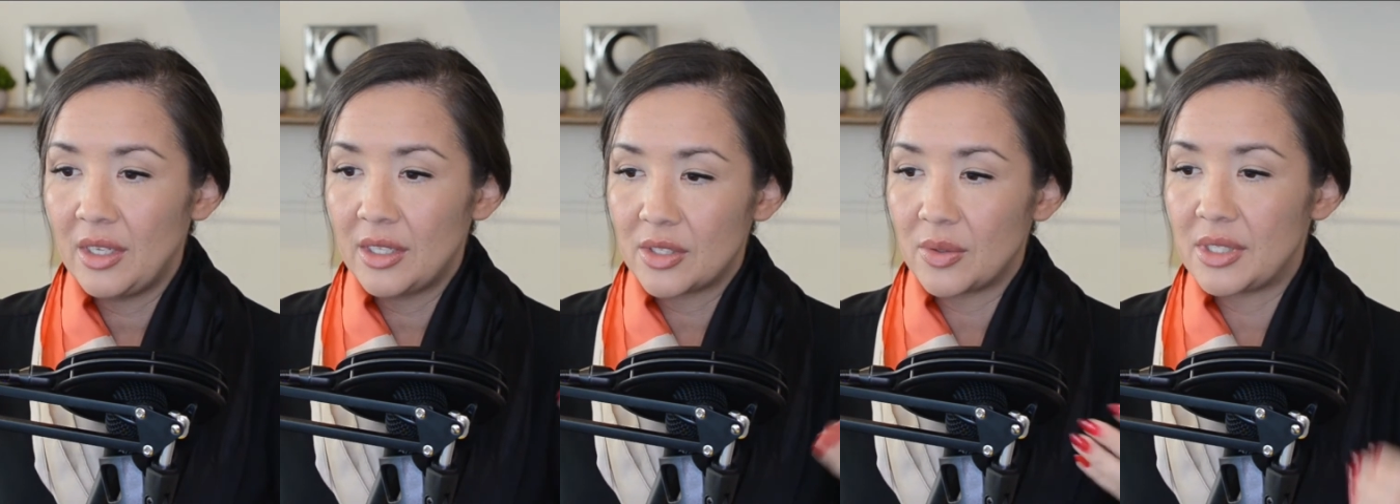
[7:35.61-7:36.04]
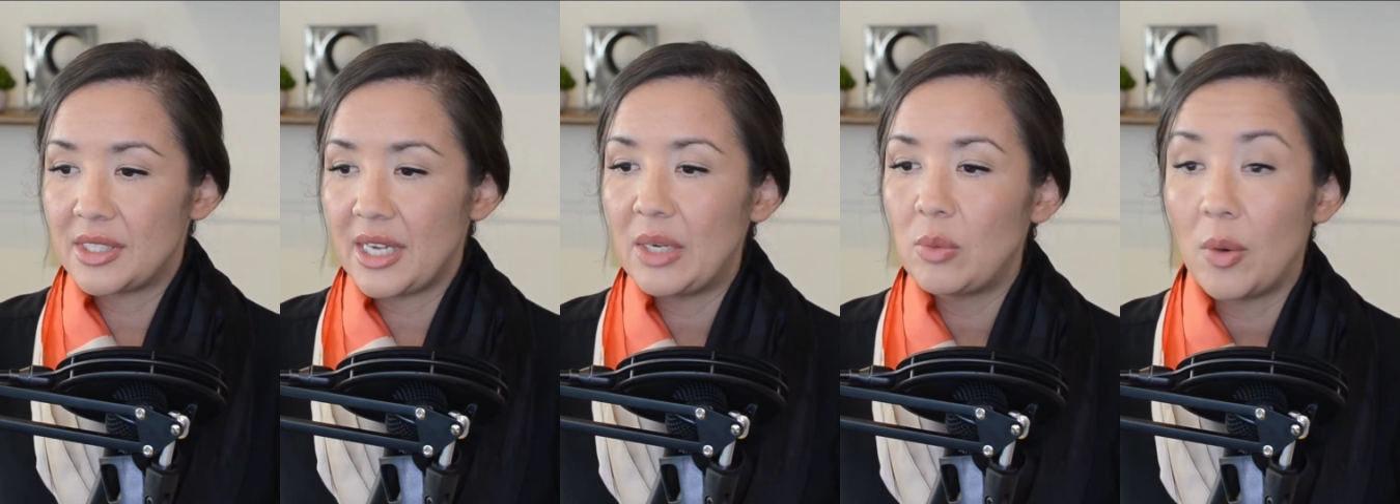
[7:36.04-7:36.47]
So
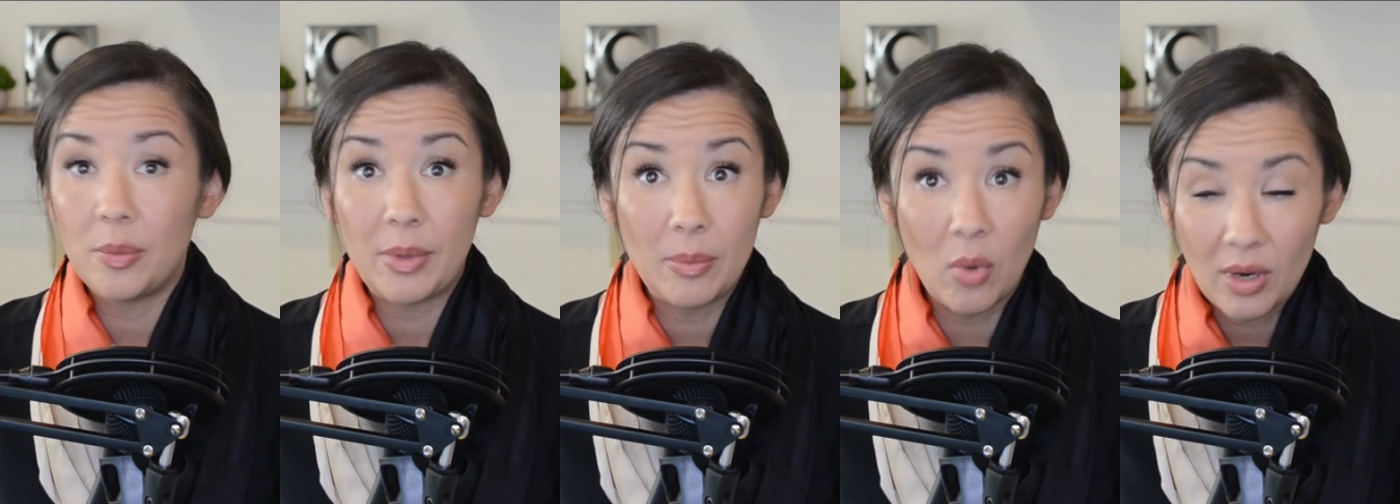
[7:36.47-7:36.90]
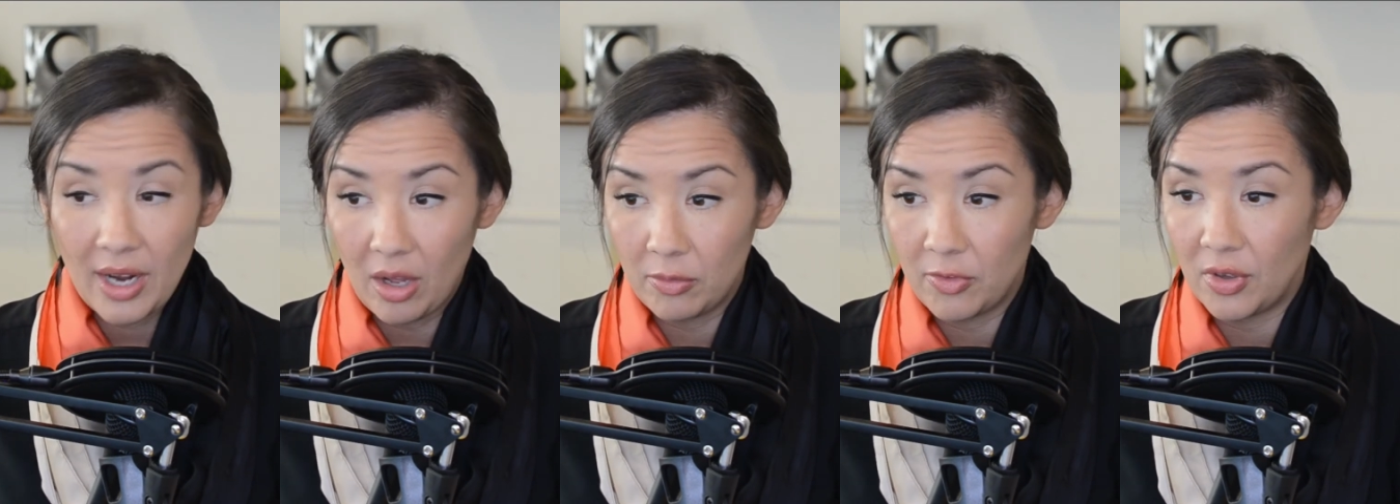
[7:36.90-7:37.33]
instead, what would be more
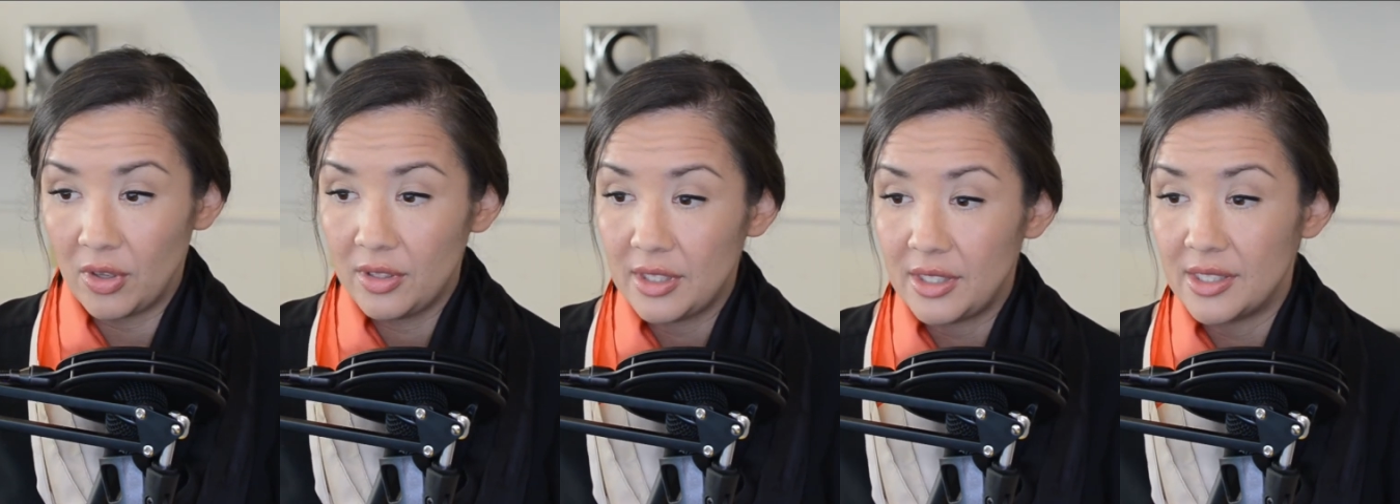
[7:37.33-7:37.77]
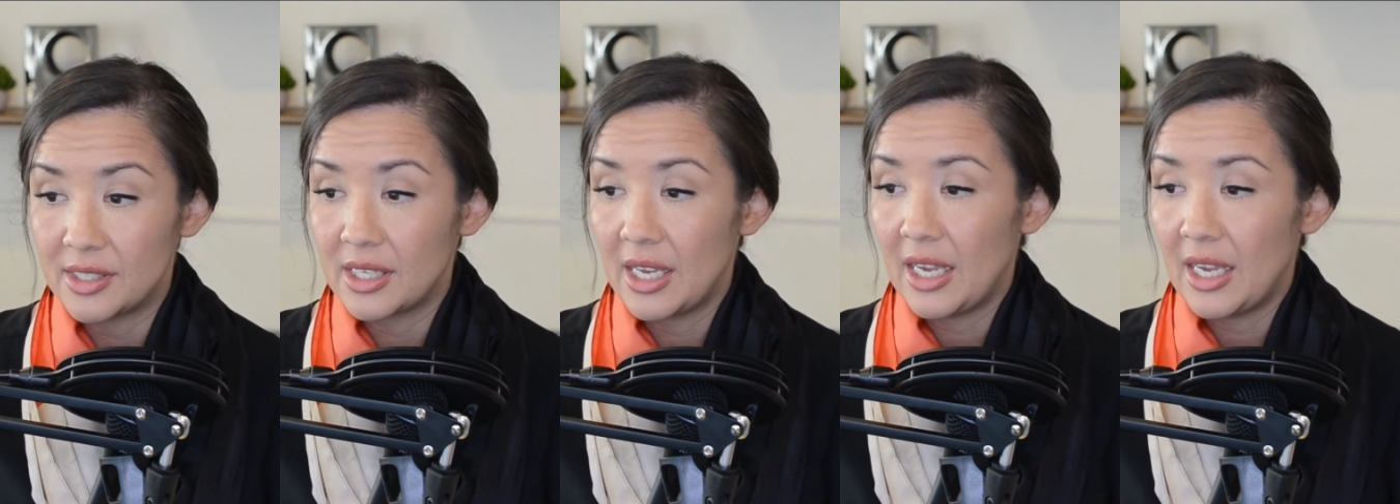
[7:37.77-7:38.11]
helpful is